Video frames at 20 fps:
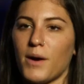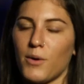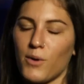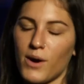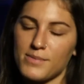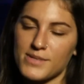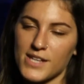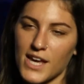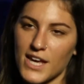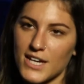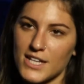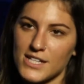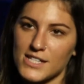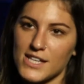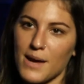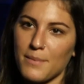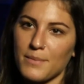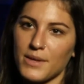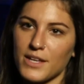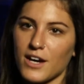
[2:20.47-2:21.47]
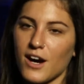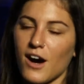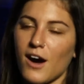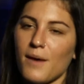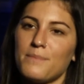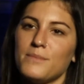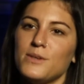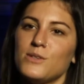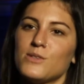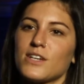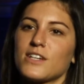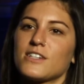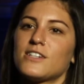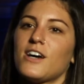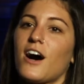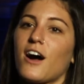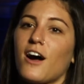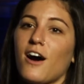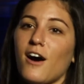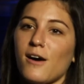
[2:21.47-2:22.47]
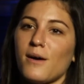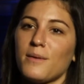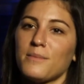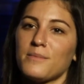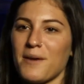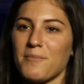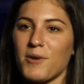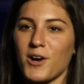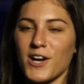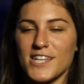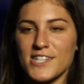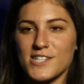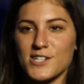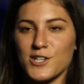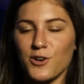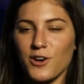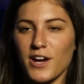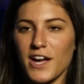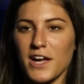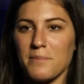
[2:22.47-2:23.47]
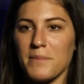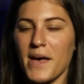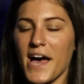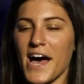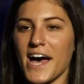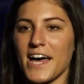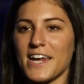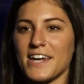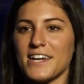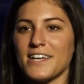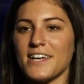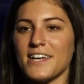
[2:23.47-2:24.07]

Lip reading: My website is emilykoppmusic.com. I'm on Instagram at